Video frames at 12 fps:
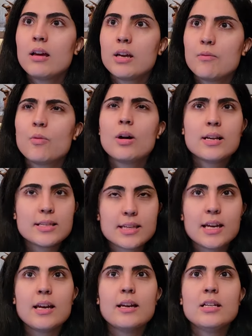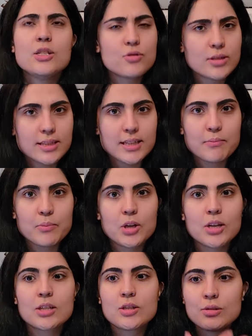It was an interesting
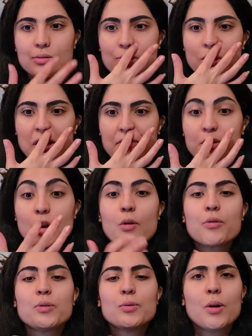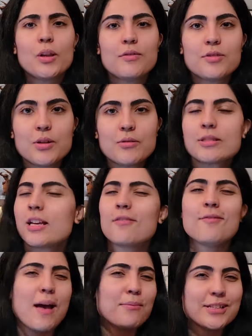book to sort of go through all of those, like,
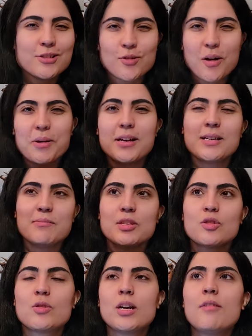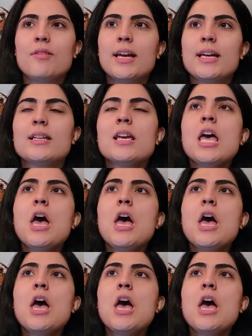family drama, the mystery of it.